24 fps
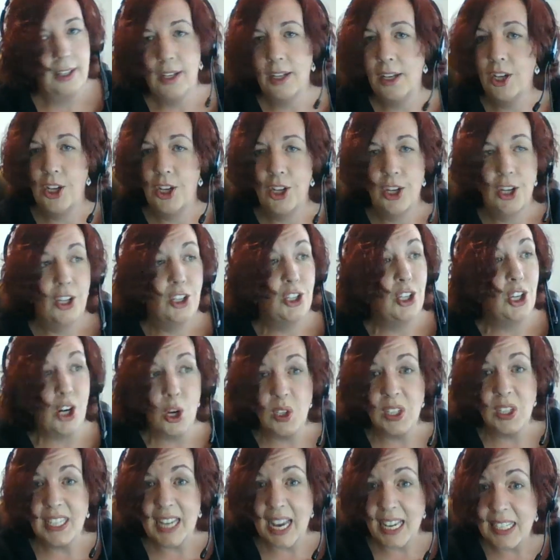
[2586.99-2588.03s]
you know
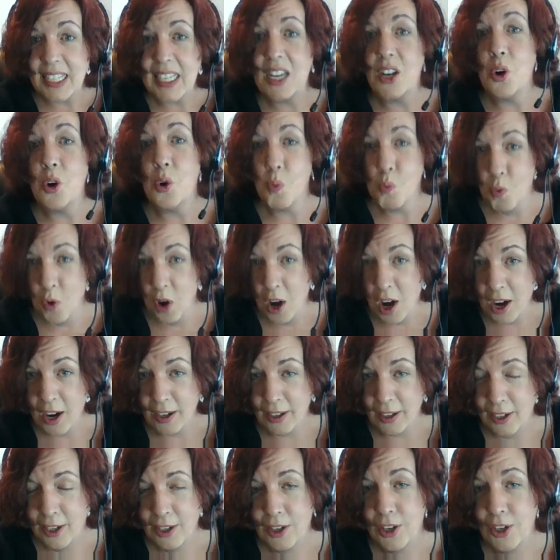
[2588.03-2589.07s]
doesn't work
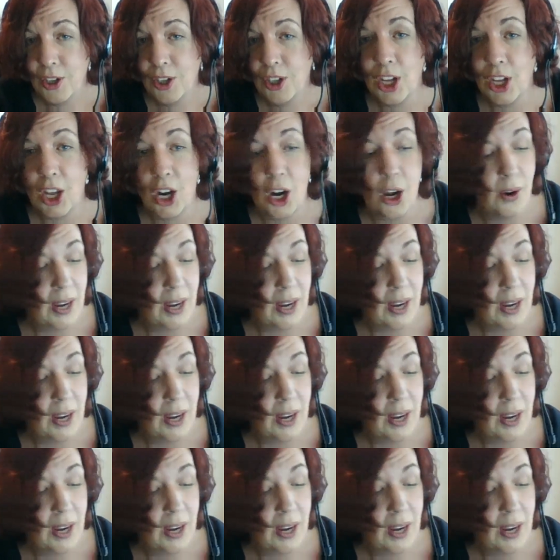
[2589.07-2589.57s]
you know it